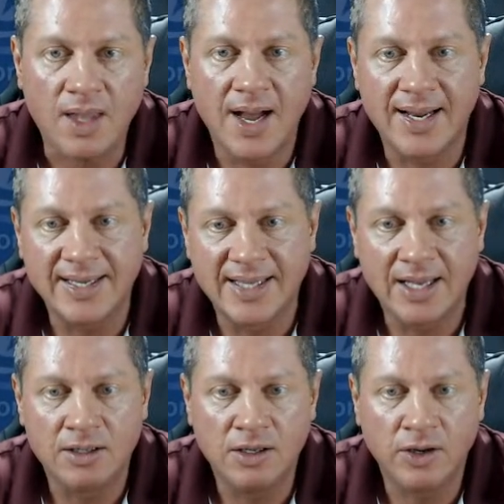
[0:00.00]
I like
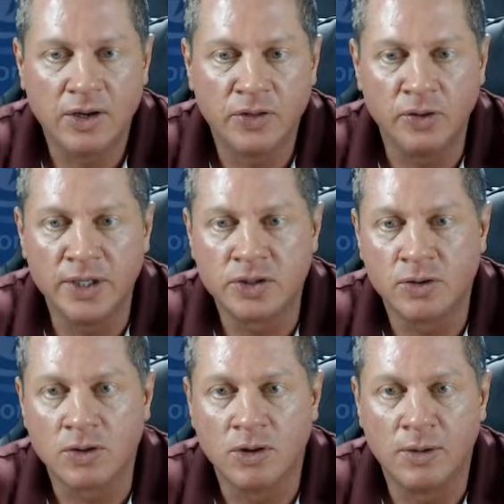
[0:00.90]
that look through
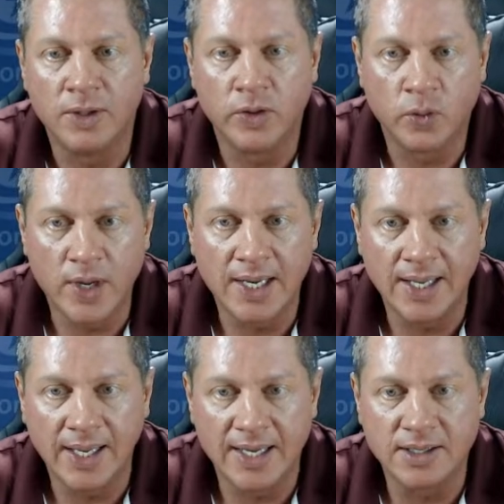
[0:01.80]
eastern Oklahoma with
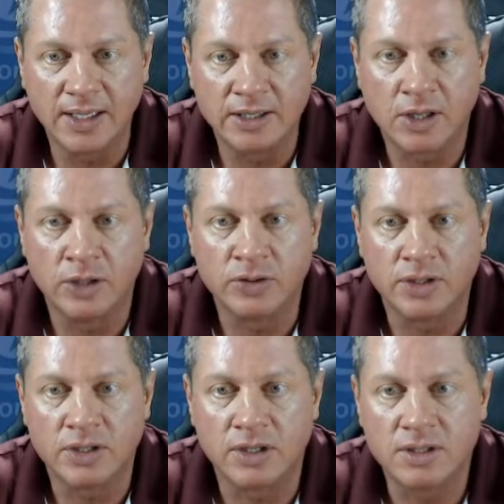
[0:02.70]
weakening as it gets
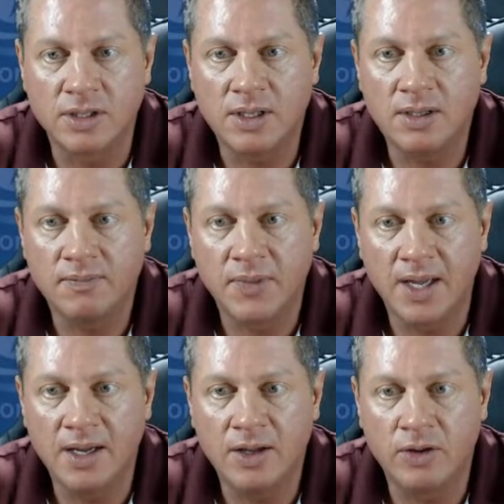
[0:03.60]
closer to Tulsa
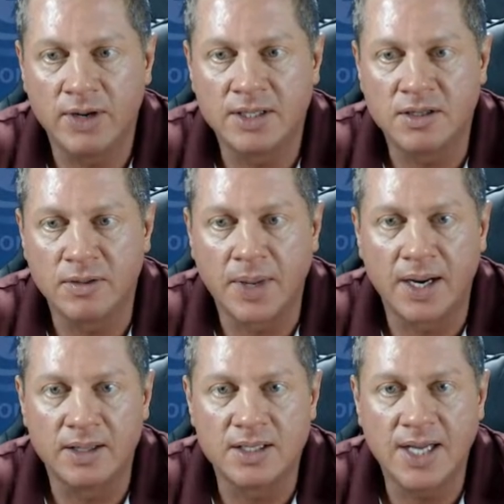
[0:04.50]
and the rest of the
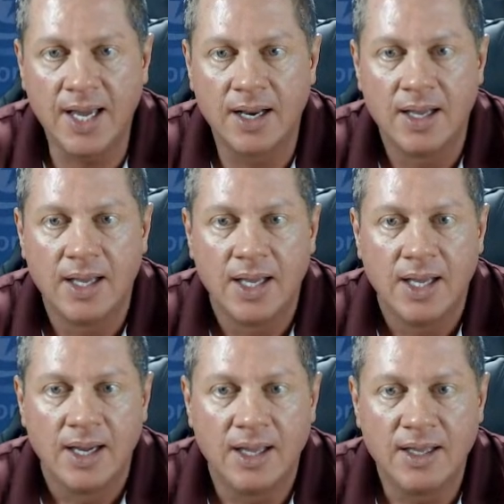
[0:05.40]
body of the state.
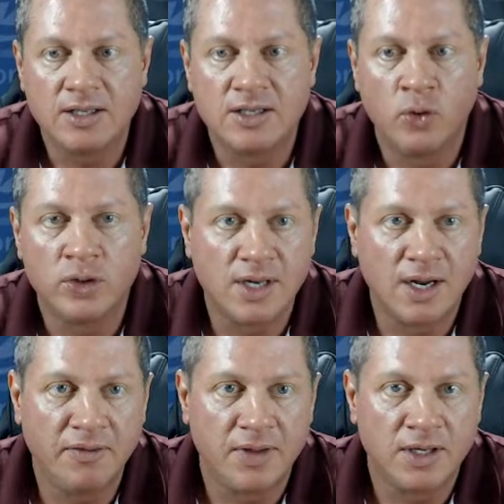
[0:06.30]
And then some more
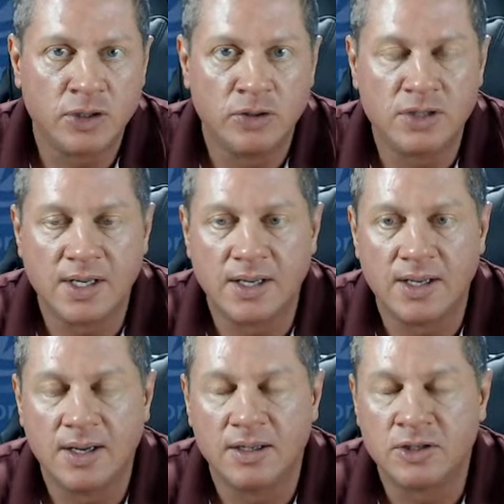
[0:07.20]
stuff there
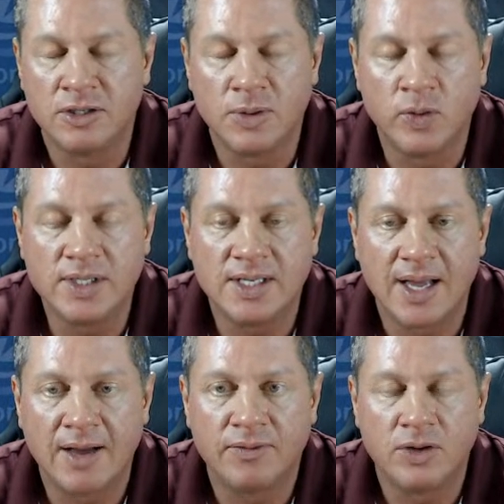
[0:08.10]
Tuesday, uh, excuse me,
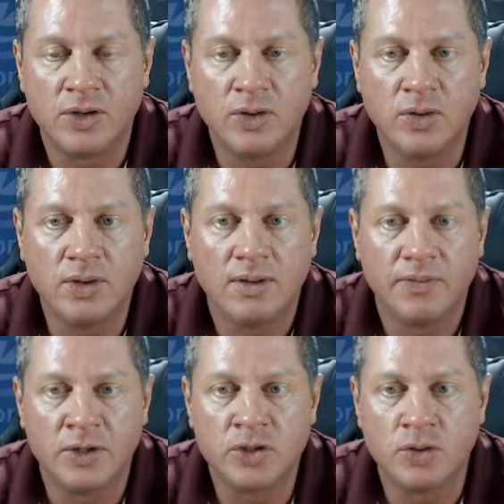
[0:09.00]
Wednesday afternoon.
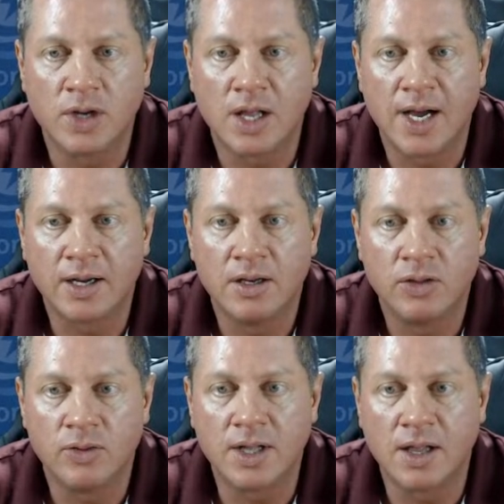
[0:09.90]
There's 2 o'clock,
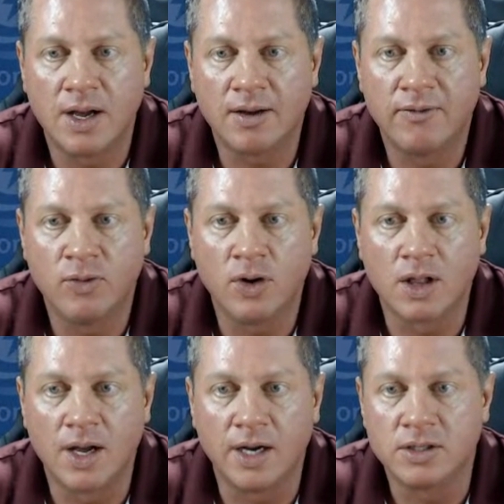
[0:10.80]
3 o'clock, 4
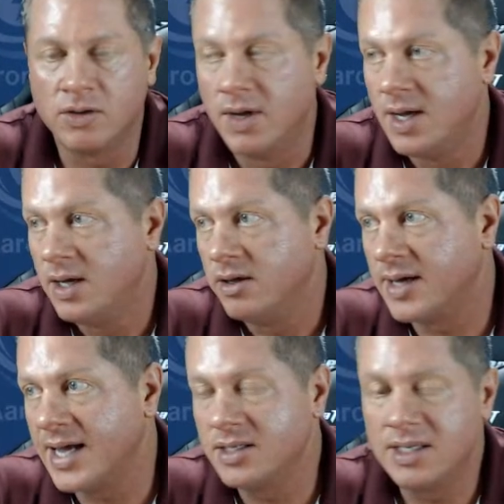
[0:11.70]
o'clock. So
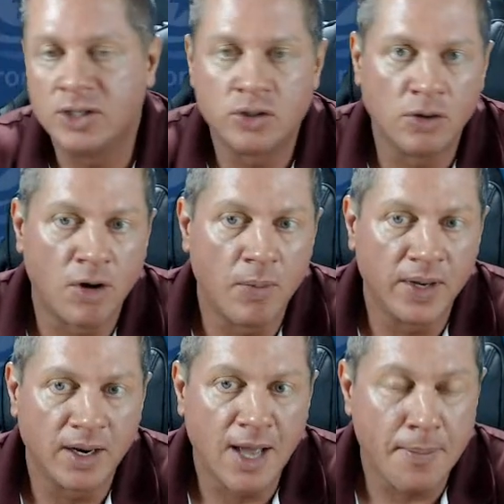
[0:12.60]
you guys in eastern
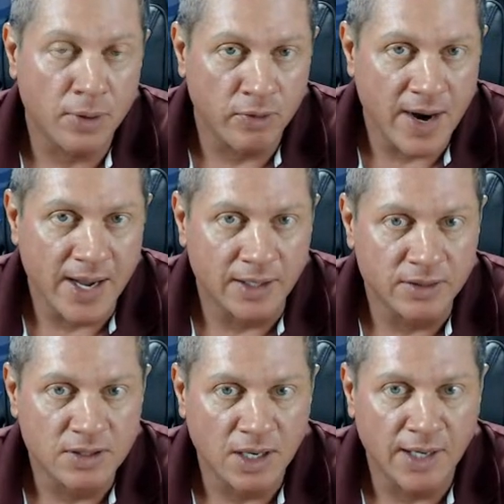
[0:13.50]
Oklahoma get a couple of
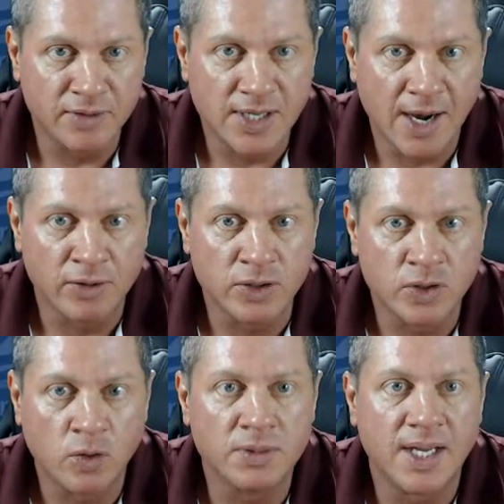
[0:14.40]
rounds of showers and
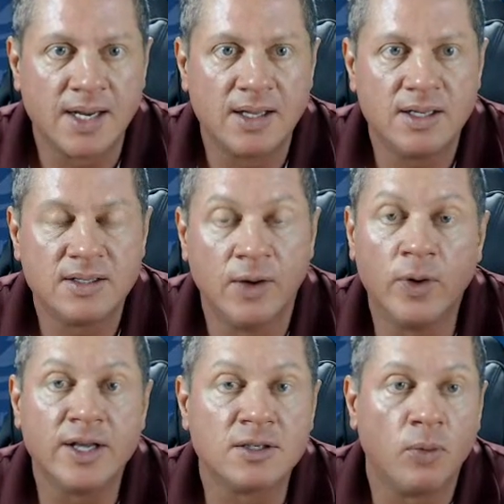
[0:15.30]
storms out of this. And
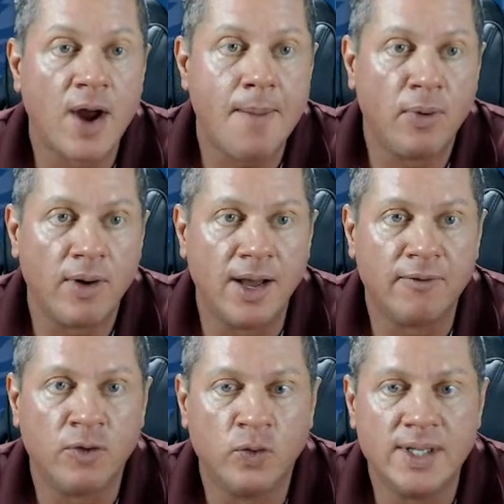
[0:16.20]
we'll get some
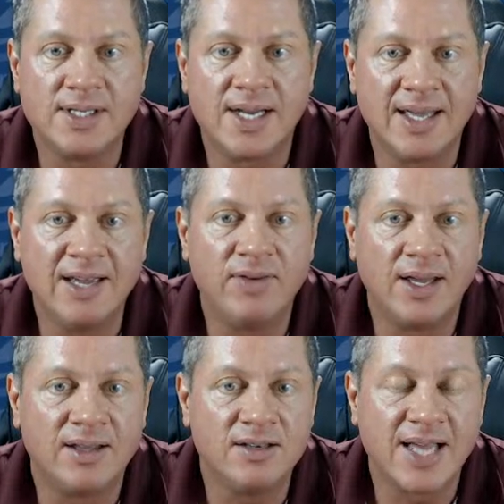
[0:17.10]
wraparound for Wednesday
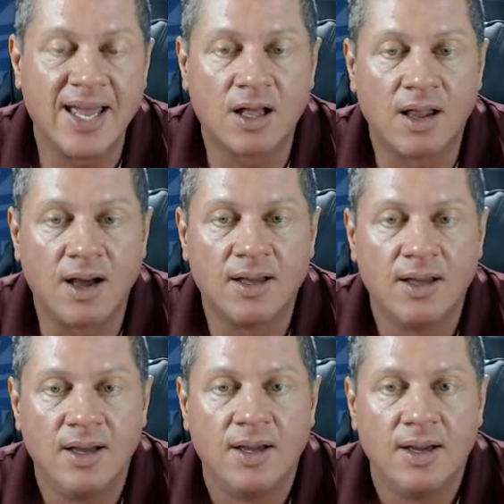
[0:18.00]
evening. There's 8
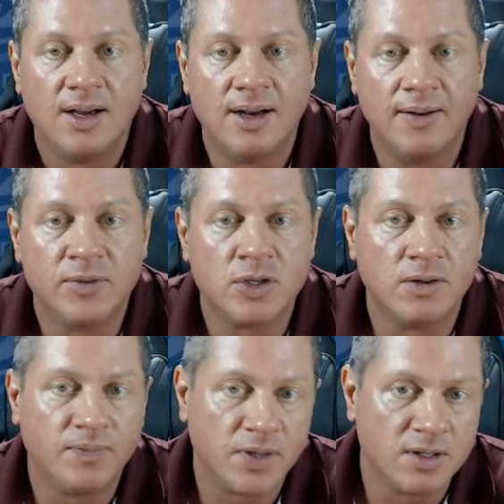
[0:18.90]
o'clock um,
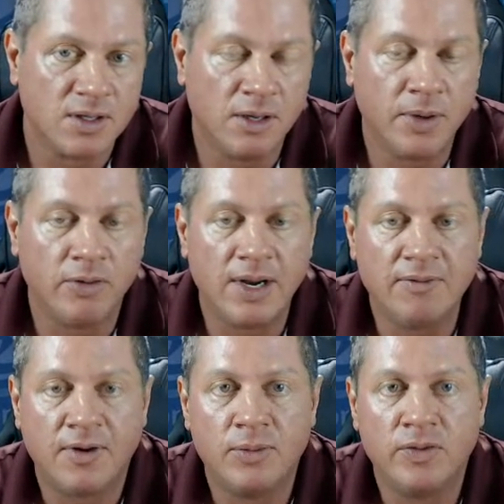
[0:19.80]
so it's a little bit of
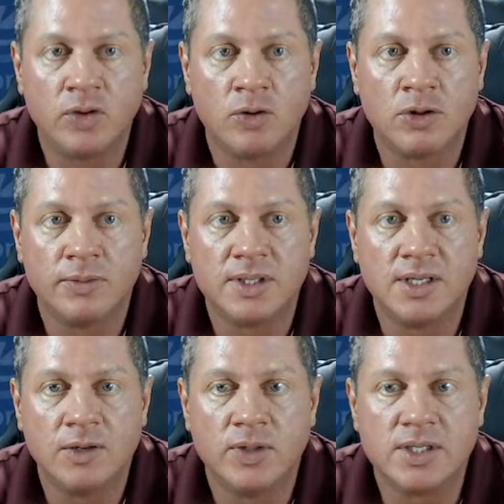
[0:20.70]
rainfall moving through Oklahoma
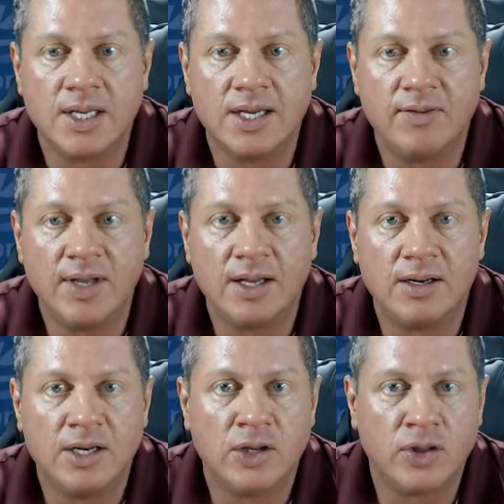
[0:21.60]
City Wednesday evening
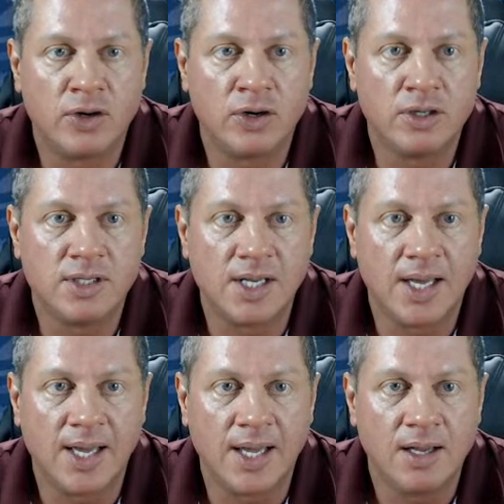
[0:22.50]
on into
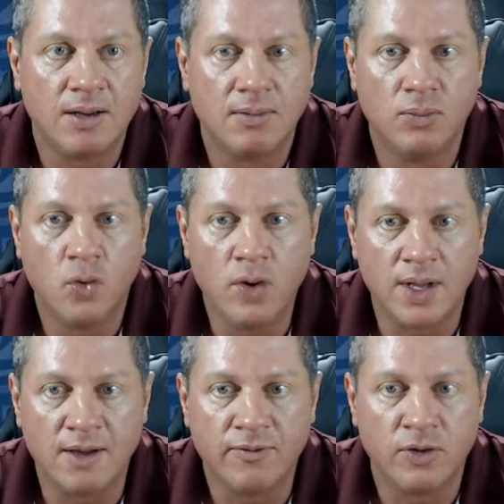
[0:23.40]
Thursday
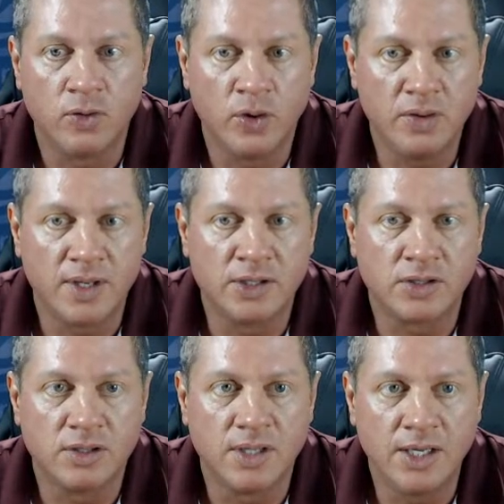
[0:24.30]
morning for
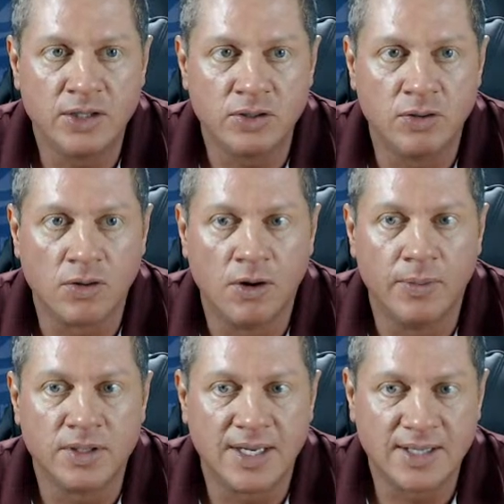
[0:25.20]
northeastern and eastern
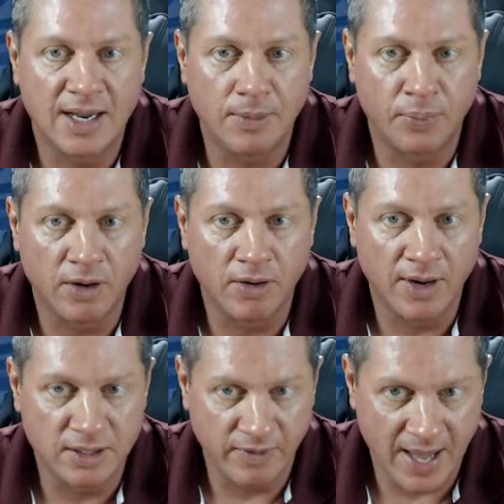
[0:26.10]
Oklahoma. So that's kind of the
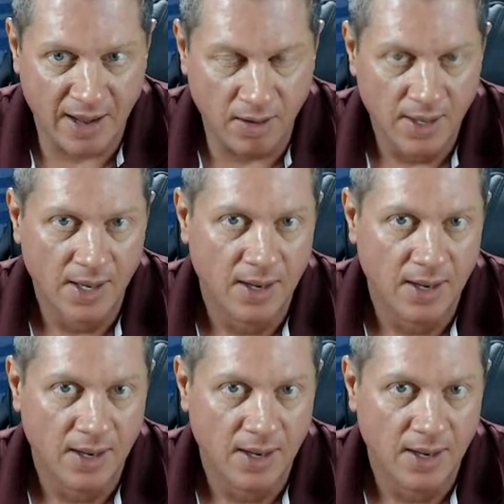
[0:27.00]
progress of how